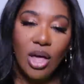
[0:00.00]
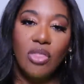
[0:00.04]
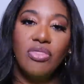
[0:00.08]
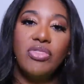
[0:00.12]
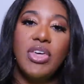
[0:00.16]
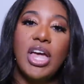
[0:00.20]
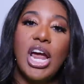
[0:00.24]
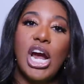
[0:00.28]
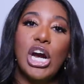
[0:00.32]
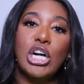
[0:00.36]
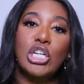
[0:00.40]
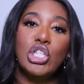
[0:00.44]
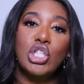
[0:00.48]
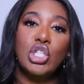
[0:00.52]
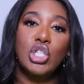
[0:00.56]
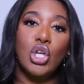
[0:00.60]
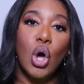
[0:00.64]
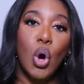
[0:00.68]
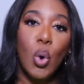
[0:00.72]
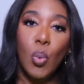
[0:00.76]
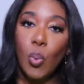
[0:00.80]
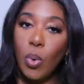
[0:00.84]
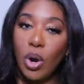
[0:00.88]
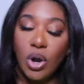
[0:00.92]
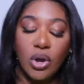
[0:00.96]
They are
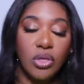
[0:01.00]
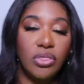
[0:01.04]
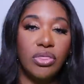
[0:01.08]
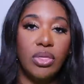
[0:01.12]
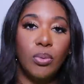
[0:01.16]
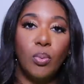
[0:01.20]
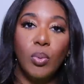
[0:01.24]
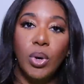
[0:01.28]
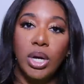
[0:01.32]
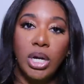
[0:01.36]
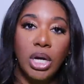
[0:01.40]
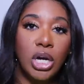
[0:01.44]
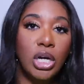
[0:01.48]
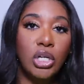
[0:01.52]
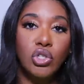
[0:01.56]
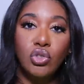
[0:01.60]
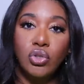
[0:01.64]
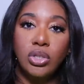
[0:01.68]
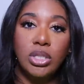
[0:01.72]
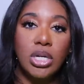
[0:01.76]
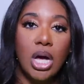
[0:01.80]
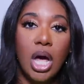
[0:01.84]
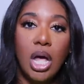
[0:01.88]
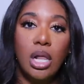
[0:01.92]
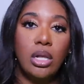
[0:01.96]
so worth the
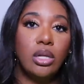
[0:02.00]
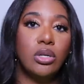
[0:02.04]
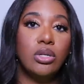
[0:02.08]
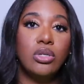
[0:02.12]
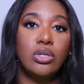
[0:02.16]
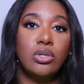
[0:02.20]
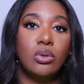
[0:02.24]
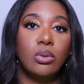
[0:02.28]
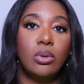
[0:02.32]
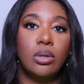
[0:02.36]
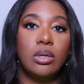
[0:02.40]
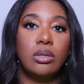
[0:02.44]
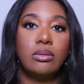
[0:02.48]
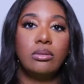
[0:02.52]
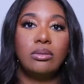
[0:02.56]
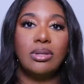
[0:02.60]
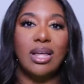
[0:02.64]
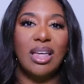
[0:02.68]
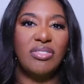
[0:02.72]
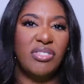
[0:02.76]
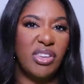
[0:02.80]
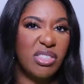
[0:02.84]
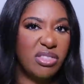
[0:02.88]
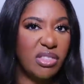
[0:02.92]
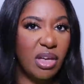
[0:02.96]
$100 or
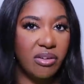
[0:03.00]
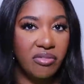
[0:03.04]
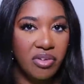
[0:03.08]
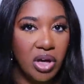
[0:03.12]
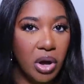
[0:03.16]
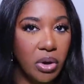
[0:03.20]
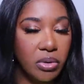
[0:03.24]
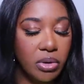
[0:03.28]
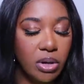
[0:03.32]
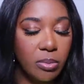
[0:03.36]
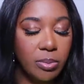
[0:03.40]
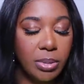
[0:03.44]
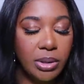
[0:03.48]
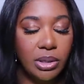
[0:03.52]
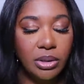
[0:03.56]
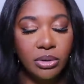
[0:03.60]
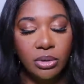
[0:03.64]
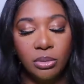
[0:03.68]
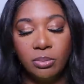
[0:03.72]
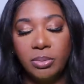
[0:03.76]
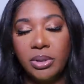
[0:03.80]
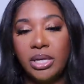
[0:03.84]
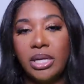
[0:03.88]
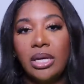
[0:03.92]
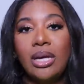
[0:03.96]
I think they've gone up a
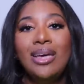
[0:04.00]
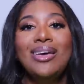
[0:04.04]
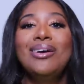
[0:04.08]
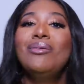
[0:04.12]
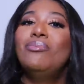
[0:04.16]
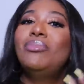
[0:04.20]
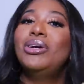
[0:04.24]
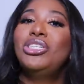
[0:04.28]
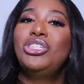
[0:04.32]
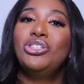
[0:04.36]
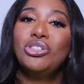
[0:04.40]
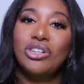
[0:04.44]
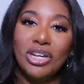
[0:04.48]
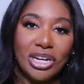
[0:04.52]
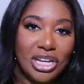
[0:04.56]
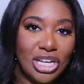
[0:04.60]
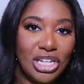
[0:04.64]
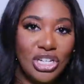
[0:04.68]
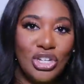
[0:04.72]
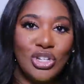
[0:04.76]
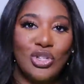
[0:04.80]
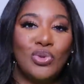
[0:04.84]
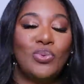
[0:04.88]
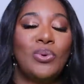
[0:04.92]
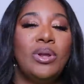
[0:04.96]
little bit, but you're going to
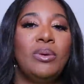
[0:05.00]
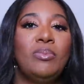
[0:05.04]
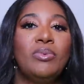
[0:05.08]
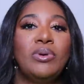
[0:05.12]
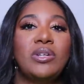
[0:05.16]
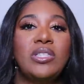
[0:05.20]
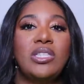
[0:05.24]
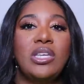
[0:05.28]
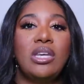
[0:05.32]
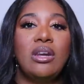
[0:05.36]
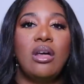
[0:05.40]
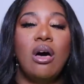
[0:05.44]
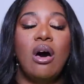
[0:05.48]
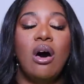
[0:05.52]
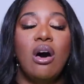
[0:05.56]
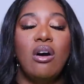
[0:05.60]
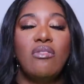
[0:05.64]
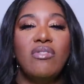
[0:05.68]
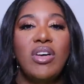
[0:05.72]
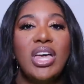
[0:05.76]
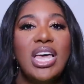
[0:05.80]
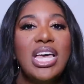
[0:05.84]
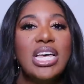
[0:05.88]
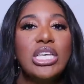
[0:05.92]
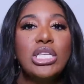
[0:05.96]
get your 20% off.